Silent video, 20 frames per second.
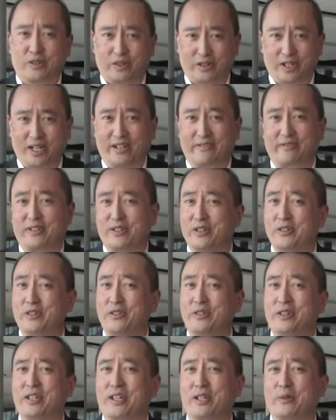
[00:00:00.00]
Good
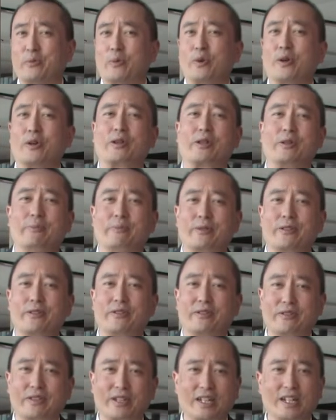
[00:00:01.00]
afternoon and welcome
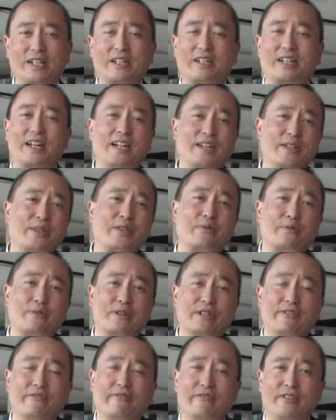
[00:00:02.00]
to the day
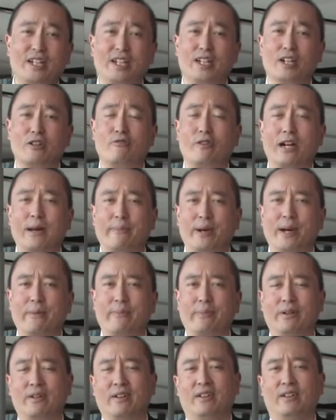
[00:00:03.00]
three video wrap-up